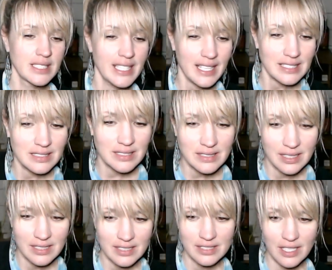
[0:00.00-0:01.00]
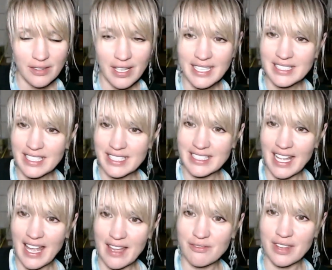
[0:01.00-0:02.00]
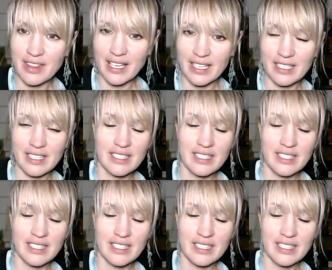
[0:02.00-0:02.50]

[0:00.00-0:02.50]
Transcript: Yes. So that is everything.